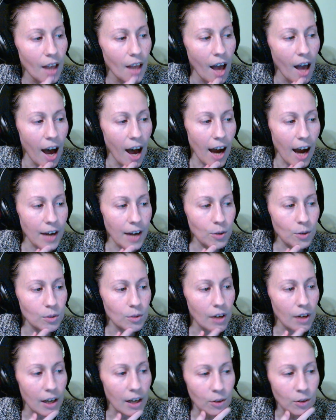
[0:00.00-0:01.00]
I
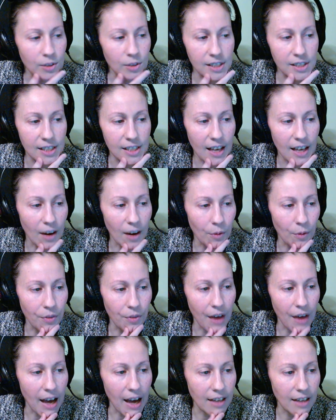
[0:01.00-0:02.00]
don't see how
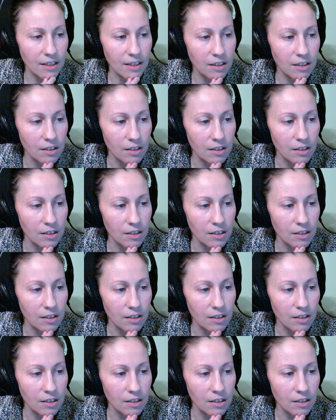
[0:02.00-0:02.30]
that,